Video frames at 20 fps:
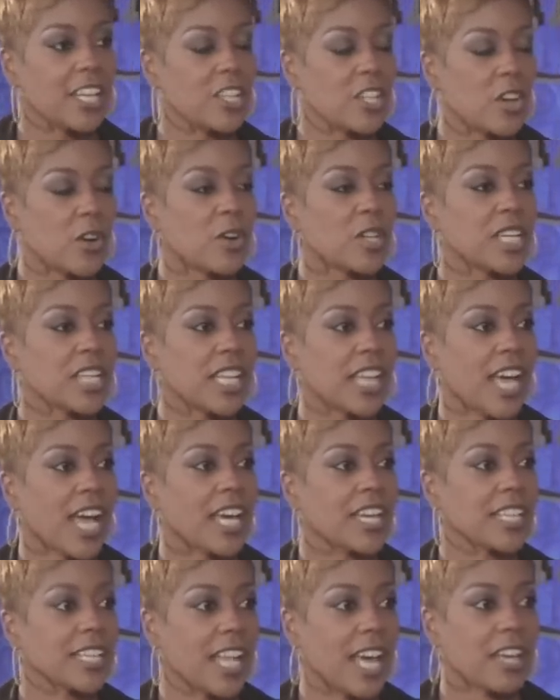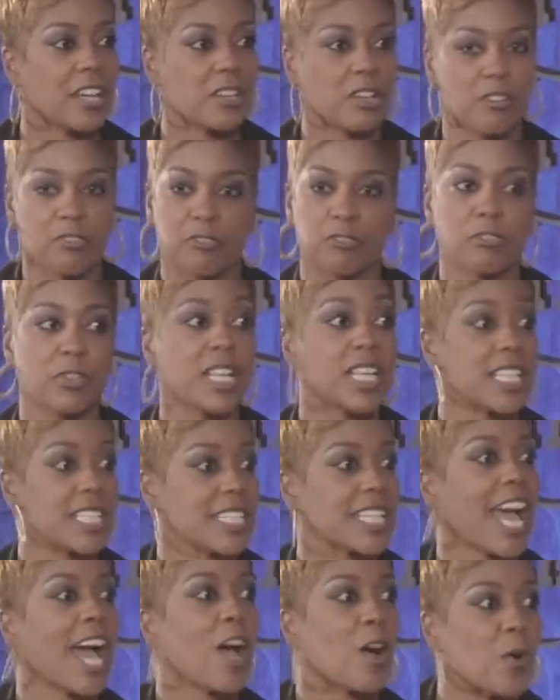You know, and it kind of like freak
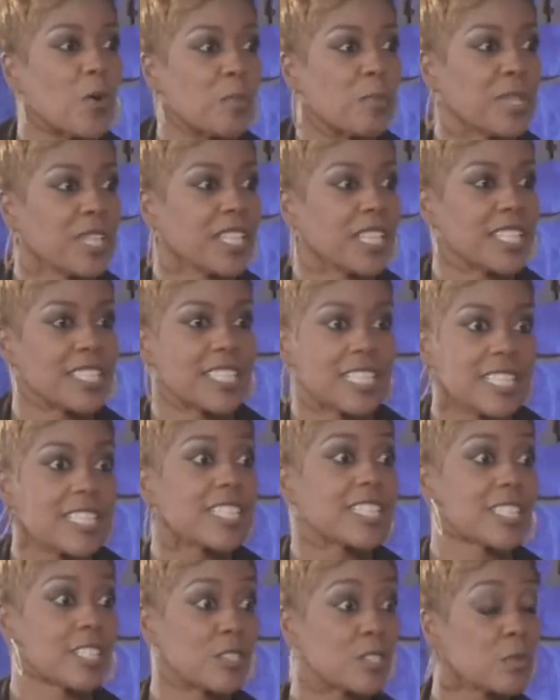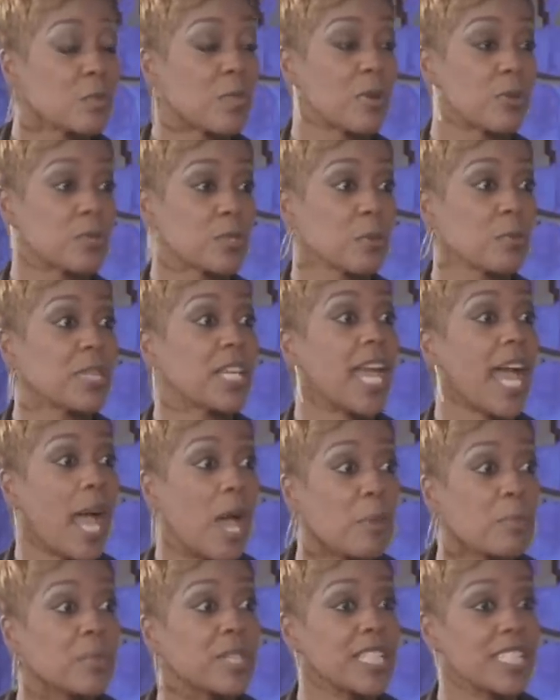us out because this isn't supposed to be
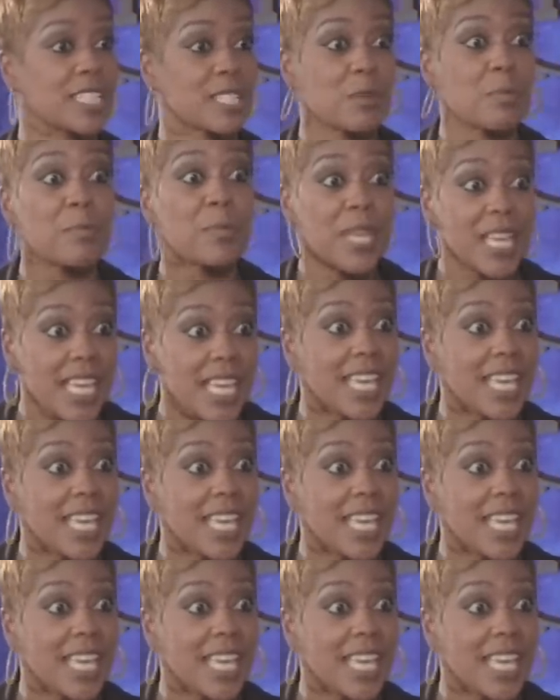happening to me.